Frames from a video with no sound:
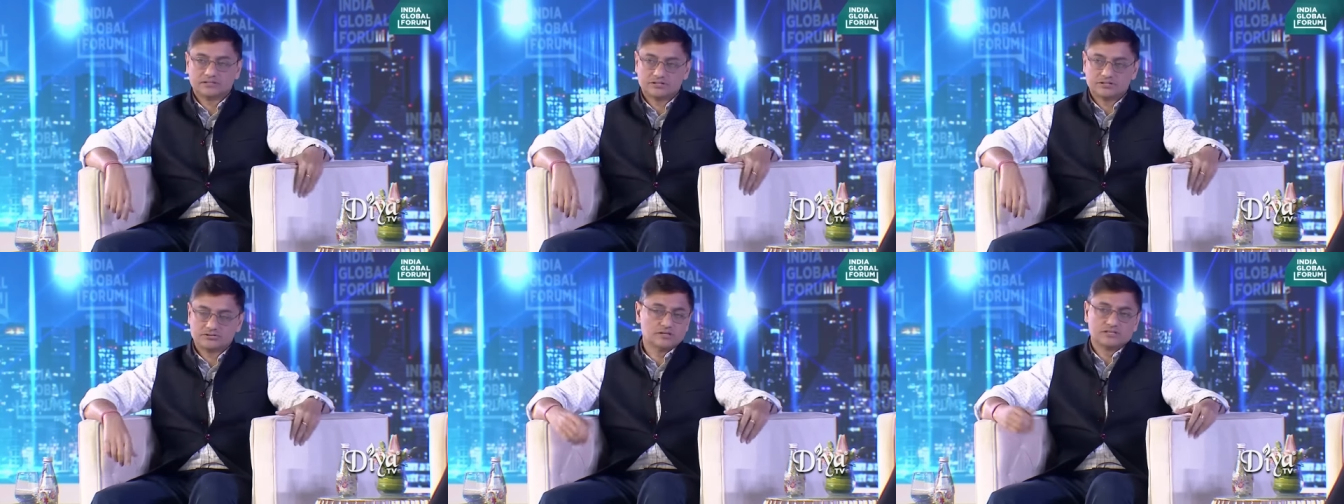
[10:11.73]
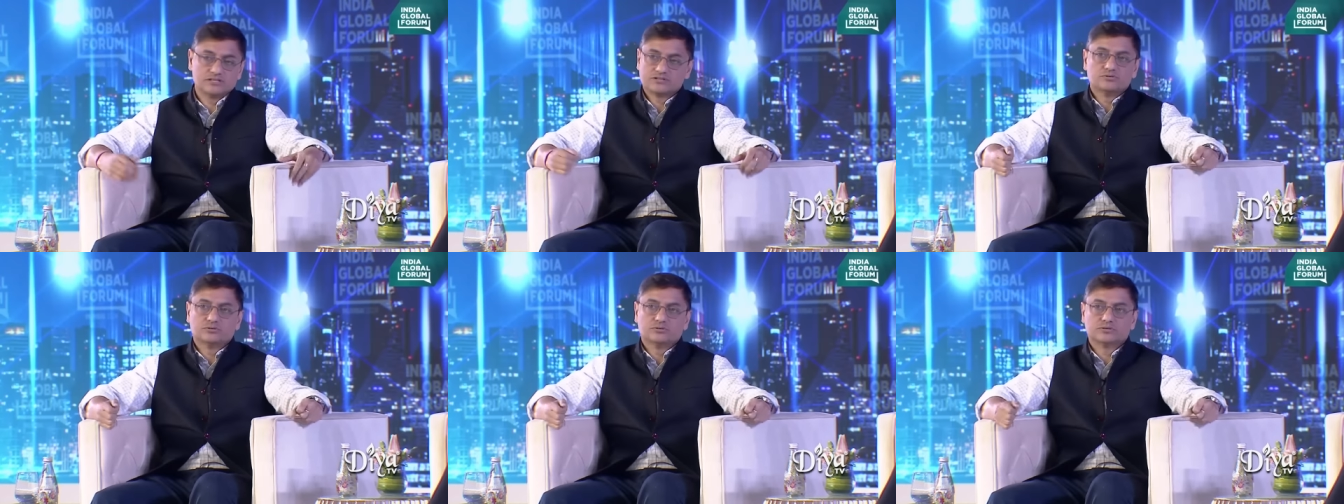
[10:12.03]
So
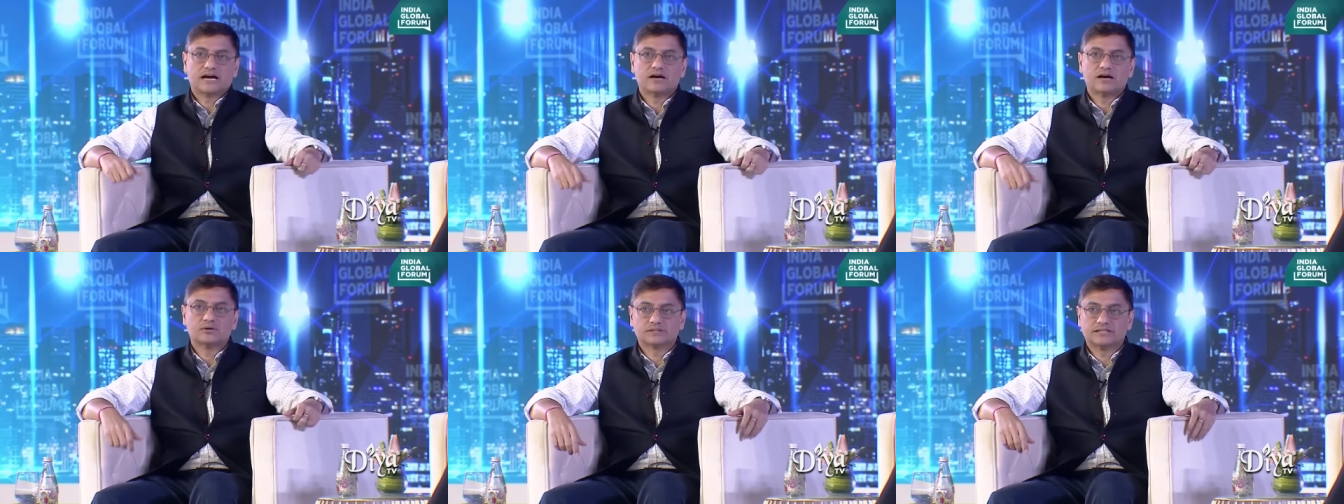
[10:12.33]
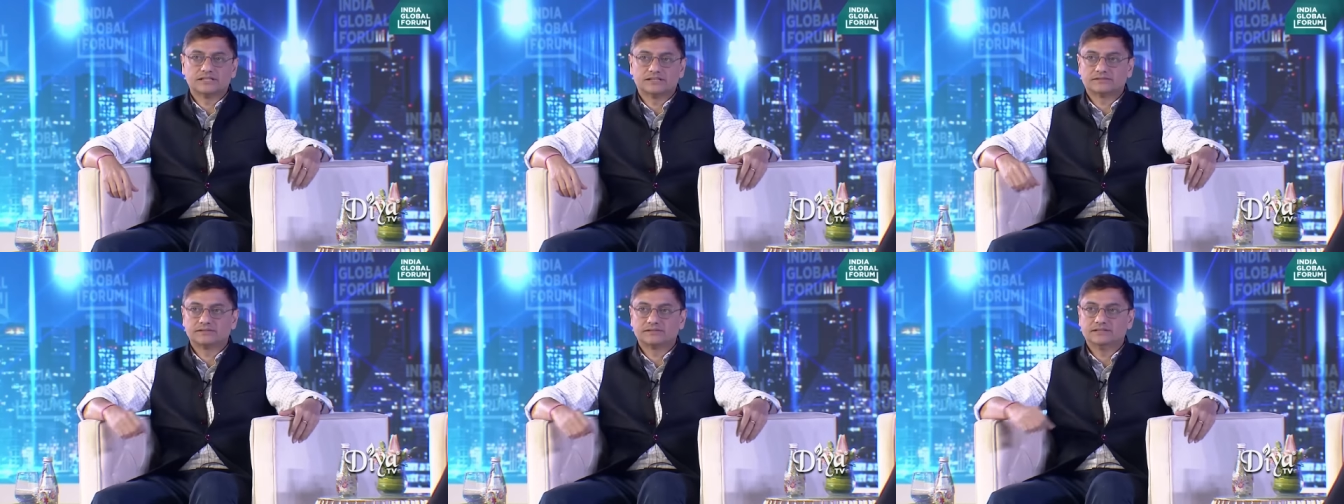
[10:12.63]
there's no doubt
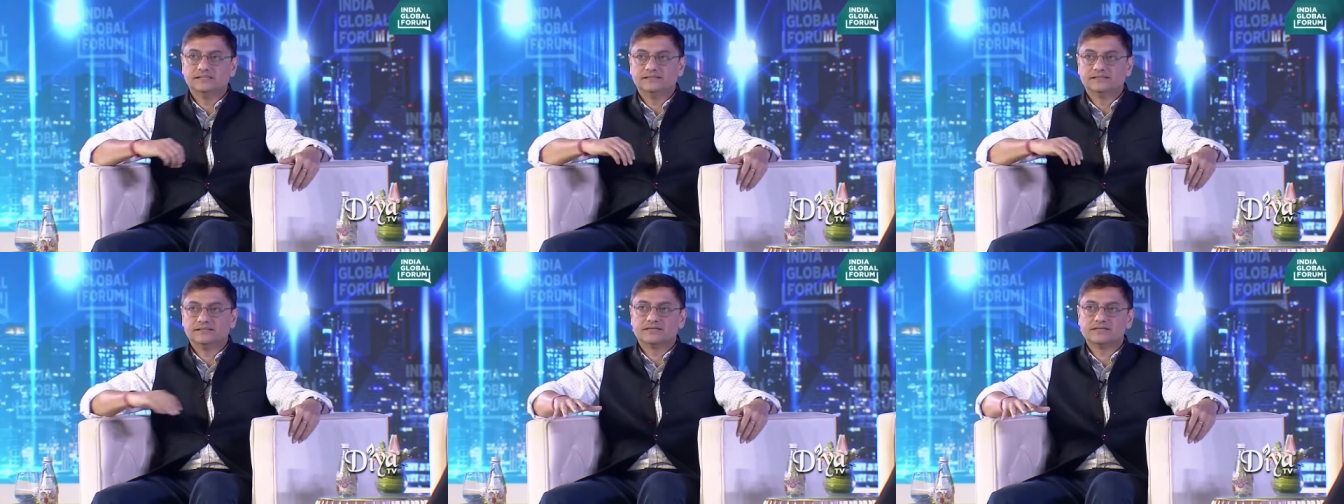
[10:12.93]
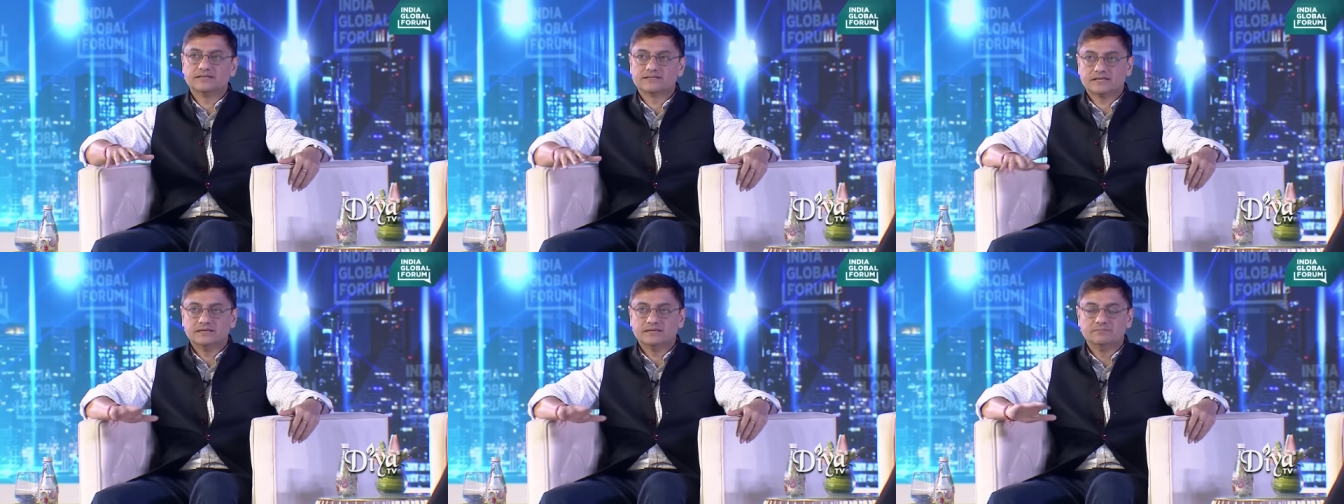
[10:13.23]
that
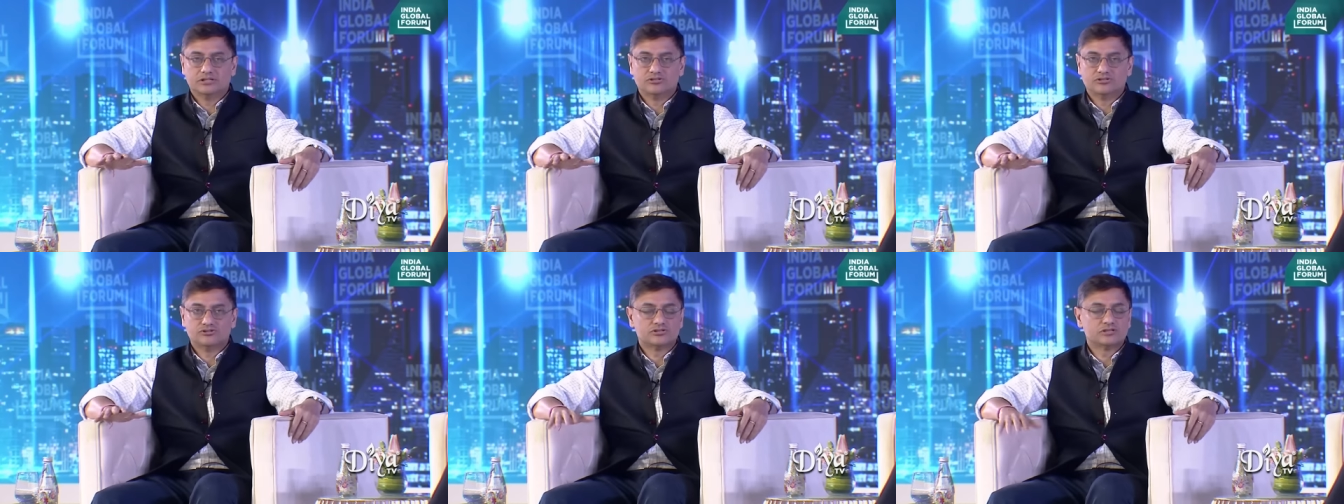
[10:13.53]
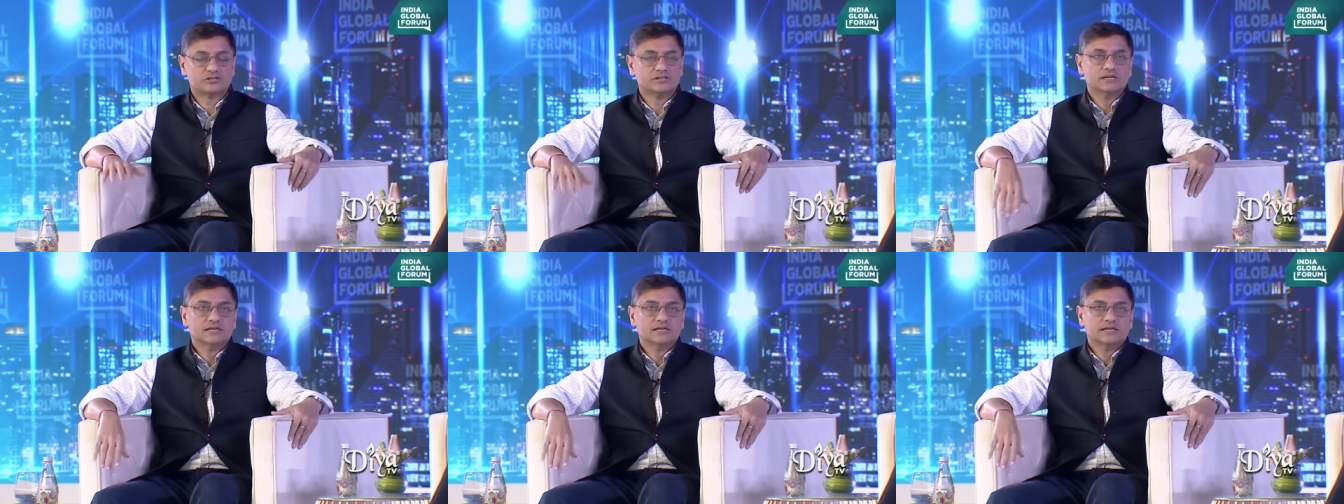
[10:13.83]
India's image